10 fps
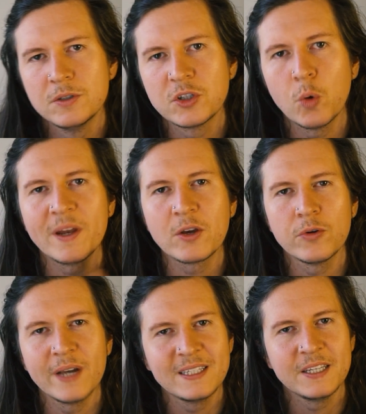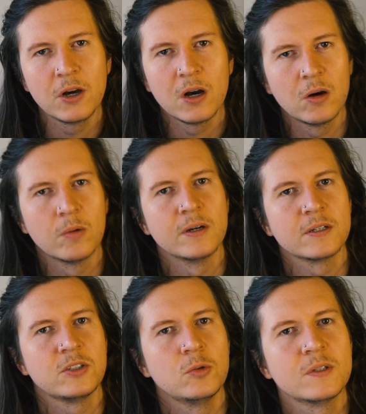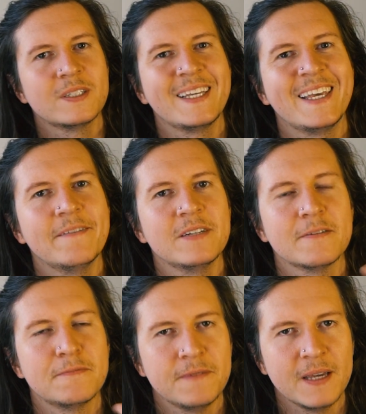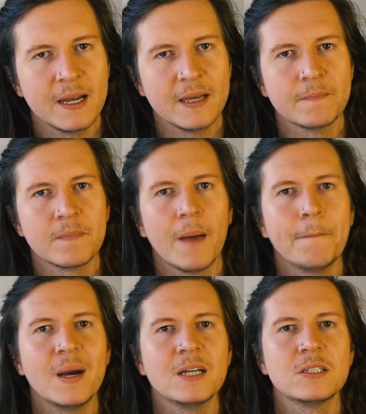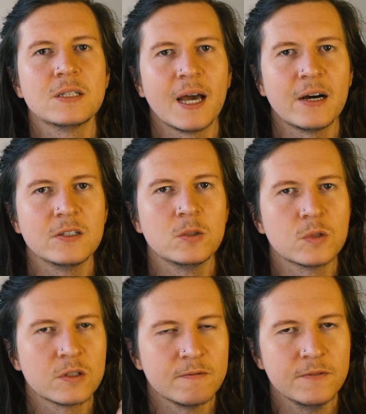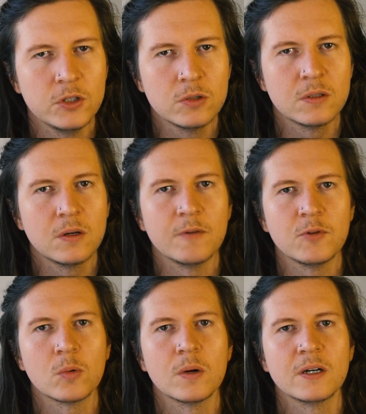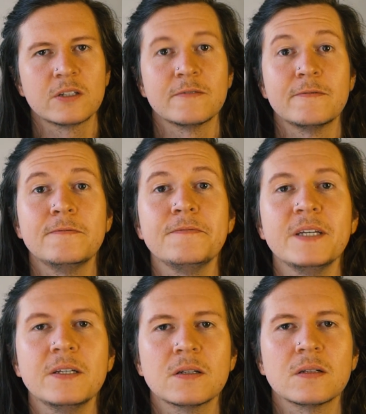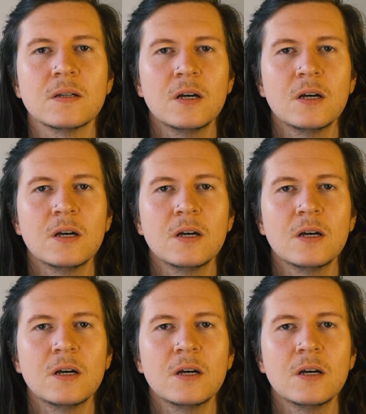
So when creating your artworks, you want to give it a feeling. Imagine how you want the viewer of your work to feel.